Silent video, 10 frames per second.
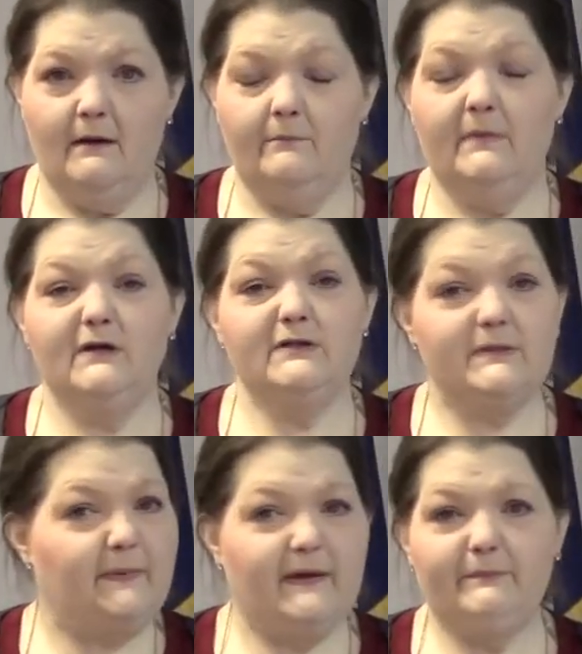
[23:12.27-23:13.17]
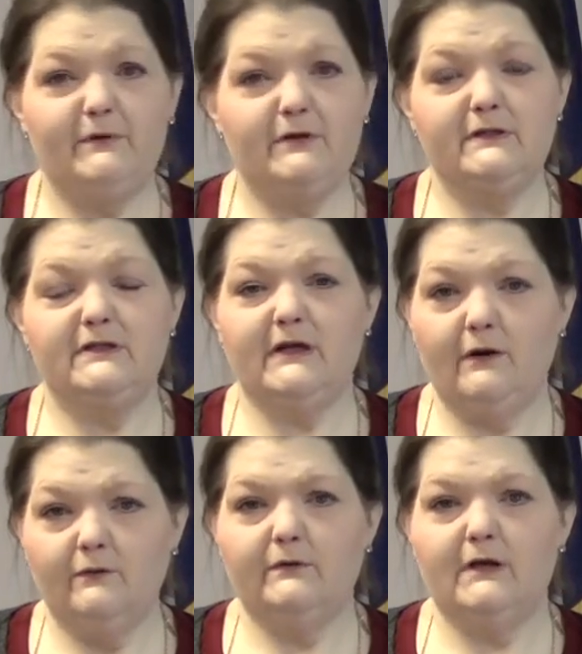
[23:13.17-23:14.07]
Most people
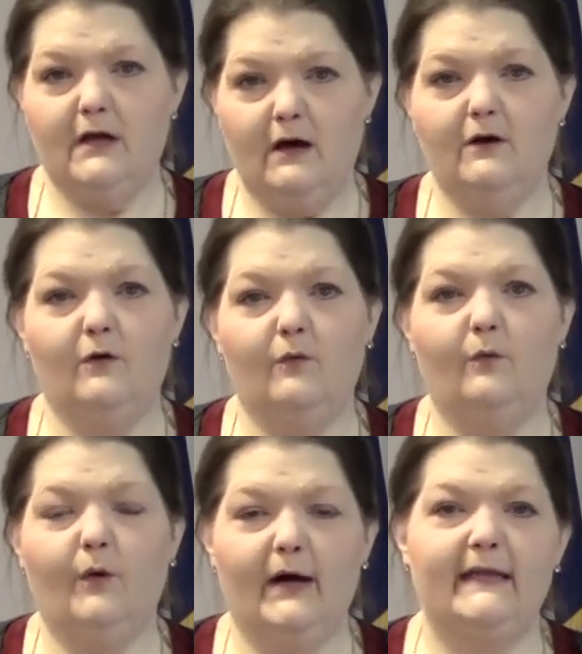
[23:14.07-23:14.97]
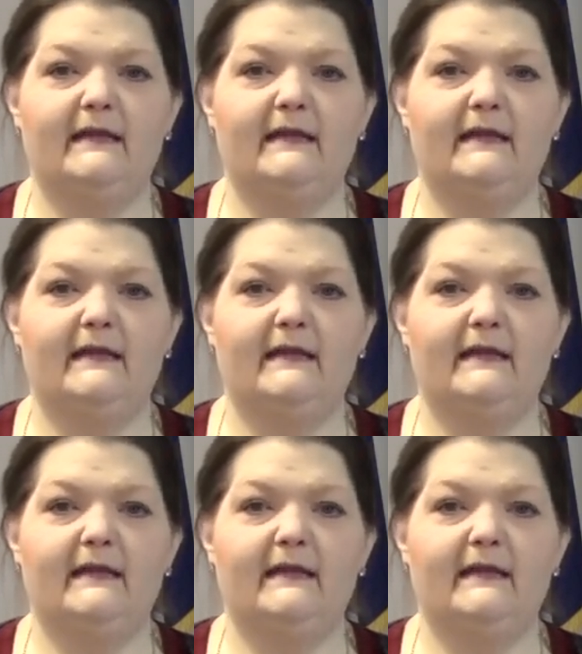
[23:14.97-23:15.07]
don't know what